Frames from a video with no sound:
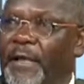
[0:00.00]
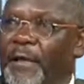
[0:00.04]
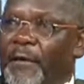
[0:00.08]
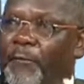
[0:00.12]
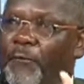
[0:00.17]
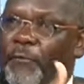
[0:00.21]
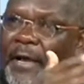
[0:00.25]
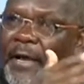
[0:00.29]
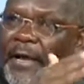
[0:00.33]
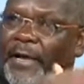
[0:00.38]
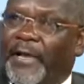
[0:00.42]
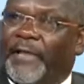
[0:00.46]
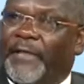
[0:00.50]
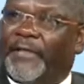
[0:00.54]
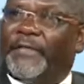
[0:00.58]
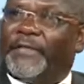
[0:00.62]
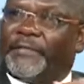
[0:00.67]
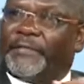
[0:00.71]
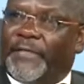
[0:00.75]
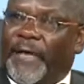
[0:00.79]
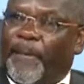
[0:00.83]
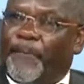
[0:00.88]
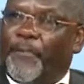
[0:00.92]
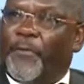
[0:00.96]
we are getting
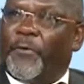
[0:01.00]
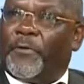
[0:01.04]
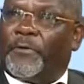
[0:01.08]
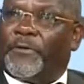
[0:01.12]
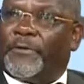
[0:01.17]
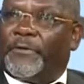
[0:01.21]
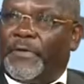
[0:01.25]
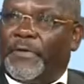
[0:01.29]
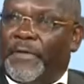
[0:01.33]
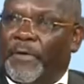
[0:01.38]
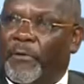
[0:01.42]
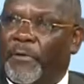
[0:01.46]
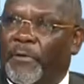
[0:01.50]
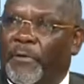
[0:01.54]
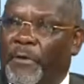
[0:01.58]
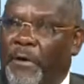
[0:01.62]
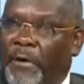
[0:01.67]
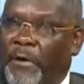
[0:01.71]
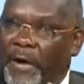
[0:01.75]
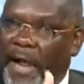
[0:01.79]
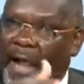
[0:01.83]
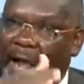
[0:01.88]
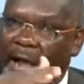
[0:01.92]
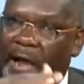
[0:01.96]
support on
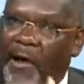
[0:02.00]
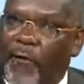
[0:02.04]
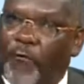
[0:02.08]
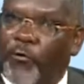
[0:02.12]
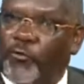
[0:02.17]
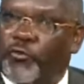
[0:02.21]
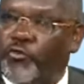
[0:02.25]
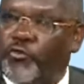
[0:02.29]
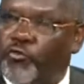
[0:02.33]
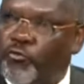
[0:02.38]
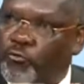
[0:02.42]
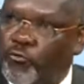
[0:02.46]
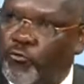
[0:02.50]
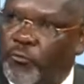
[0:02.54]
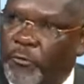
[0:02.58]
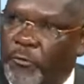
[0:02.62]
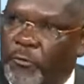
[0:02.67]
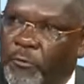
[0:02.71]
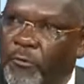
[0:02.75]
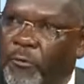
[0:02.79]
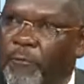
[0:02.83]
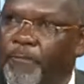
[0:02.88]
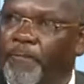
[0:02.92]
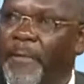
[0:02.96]
how to,
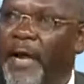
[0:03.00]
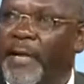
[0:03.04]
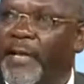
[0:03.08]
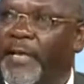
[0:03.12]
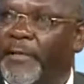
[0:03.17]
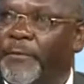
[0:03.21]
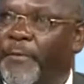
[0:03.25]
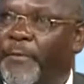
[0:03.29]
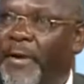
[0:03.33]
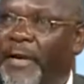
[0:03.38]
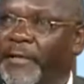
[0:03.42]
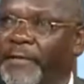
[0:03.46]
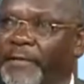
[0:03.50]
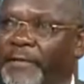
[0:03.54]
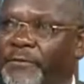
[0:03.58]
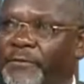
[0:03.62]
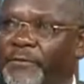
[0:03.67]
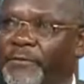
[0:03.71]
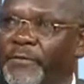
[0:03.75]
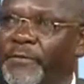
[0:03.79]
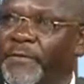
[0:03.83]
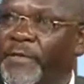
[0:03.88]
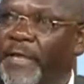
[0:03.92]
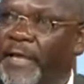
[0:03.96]
you know, manage
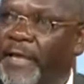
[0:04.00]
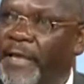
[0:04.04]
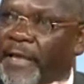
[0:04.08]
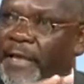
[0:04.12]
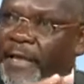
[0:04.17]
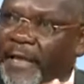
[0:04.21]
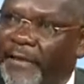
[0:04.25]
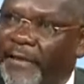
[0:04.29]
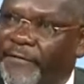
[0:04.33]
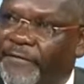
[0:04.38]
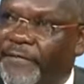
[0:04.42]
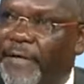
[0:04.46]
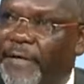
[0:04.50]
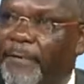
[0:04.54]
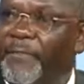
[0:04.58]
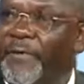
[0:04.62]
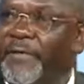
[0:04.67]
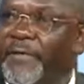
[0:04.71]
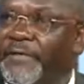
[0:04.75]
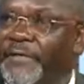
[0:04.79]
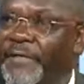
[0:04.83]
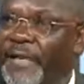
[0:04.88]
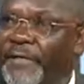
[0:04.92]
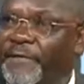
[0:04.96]
plantations,
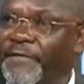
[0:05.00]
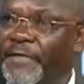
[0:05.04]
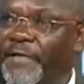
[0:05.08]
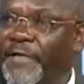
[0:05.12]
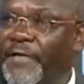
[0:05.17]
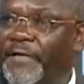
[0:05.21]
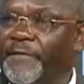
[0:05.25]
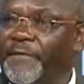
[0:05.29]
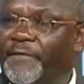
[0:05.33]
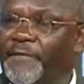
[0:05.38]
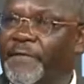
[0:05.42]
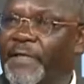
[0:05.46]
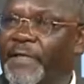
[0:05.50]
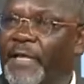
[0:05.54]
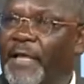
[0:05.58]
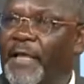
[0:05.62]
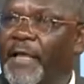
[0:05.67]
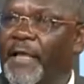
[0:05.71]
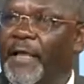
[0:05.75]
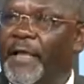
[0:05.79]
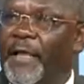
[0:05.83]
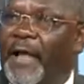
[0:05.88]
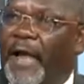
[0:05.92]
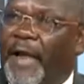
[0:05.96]
establish nurseries,
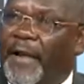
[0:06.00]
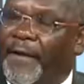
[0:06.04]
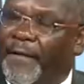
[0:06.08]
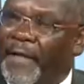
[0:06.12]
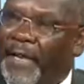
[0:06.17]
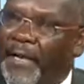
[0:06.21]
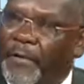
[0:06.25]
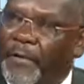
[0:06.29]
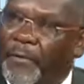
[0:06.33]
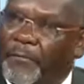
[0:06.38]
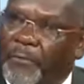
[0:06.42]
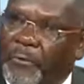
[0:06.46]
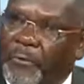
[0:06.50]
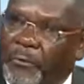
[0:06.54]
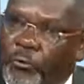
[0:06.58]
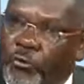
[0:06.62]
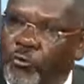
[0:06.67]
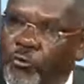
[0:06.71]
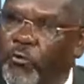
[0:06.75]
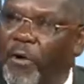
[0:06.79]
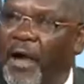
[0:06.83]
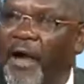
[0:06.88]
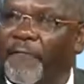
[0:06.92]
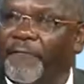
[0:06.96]
and then
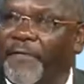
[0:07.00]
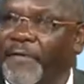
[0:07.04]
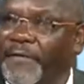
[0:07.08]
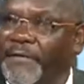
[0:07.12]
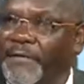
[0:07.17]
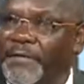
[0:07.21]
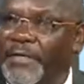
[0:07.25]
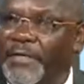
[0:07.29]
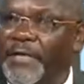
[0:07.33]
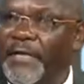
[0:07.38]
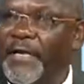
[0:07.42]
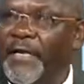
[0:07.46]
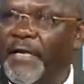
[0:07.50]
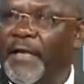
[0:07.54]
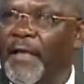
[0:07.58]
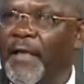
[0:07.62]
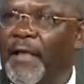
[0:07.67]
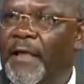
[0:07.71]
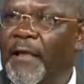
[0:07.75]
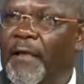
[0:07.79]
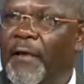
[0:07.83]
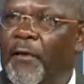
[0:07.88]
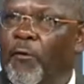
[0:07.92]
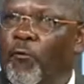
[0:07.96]
do harvesting.
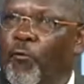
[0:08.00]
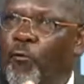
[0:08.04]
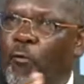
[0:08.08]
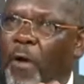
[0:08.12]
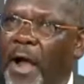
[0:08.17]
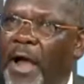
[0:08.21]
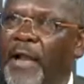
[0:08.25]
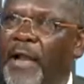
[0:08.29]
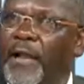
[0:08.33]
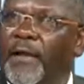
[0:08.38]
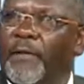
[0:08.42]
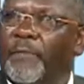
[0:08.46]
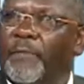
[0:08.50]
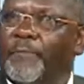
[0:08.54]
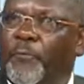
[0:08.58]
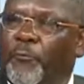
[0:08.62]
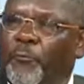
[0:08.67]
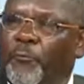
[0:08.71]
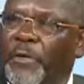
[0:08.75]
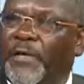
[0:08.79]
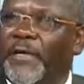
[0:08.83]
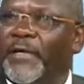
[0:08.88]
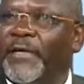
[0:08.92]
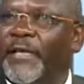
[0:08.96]
One
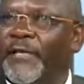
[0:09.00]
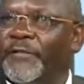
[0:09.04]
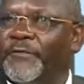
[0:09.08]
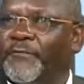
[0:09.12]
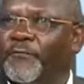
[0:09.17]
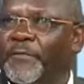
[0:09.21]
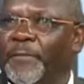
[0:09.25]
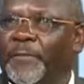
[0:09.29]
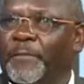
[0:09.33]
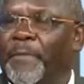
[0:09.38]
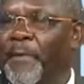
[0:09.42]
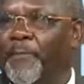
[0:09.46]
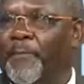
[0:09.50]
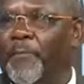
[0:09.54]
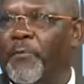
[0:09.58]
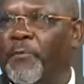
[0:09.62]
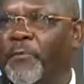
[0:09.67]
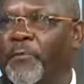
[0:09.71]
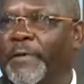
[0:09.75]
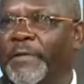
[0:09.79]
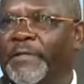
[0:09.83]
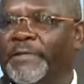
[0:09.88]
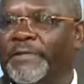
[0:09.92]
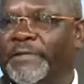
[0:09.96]
weakness with
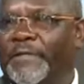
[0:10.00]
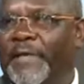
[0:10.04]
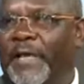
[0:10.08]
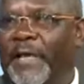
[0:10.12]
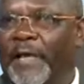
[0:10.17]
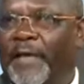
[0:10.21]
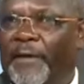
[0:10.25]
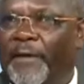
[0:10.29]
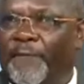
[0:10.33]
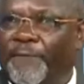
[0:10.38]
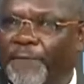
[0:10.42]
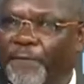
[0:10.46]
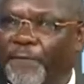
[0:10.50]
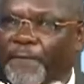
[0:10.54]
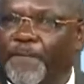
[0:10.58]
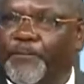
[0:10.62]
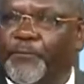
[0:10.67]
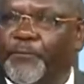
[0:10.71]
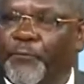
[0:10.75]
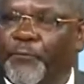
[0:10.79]
bamboo is if